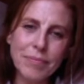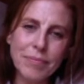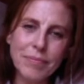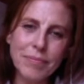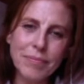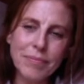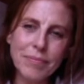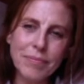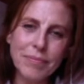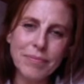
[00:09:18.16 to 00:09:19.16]

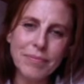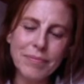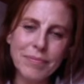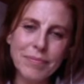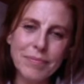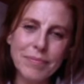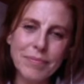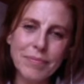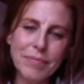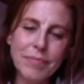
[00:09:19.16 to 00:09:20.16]

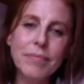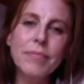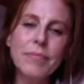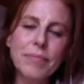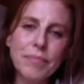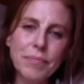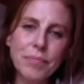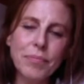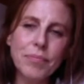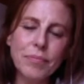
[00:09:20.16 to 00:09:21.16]

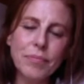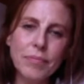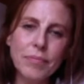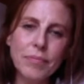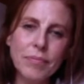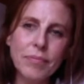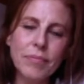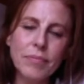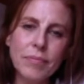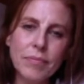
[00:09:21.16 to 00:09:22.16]

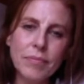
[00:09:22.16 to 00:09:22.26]
[no speech]